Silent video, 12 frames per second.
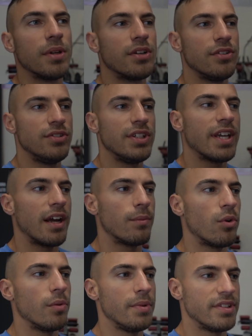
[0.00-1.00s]
because you can
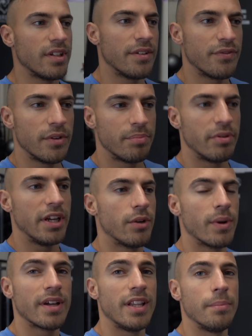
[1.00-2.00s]
warm yourself up pretty
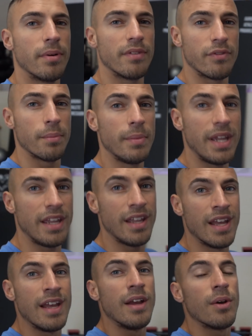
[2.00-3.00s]
quickly, but for me,
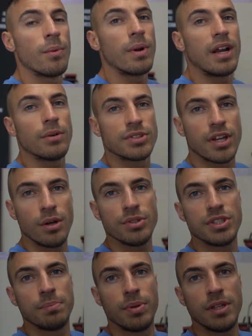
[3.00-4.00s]
when I was
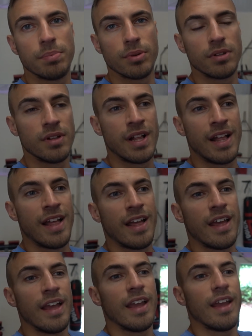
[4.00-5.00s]
coaching people,
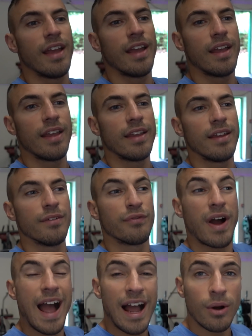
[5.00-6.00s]

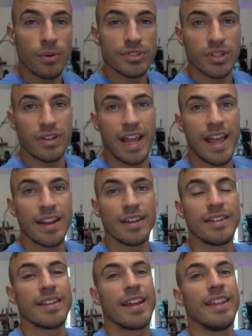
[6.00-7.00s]
for hours on
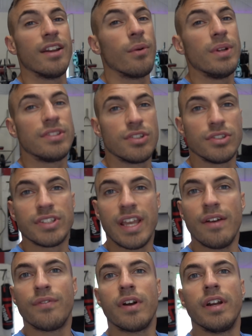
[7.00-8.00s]
end, you know, it does
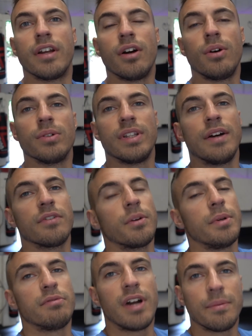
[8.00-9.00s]
get very cold and I've got to
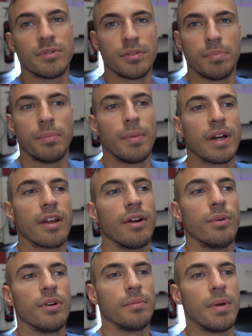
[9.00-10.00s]
be wrapped up in my
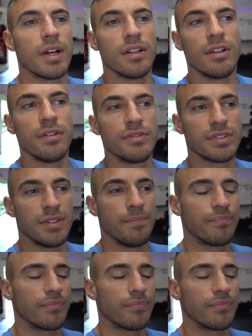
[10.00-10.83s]
coat and my gloves,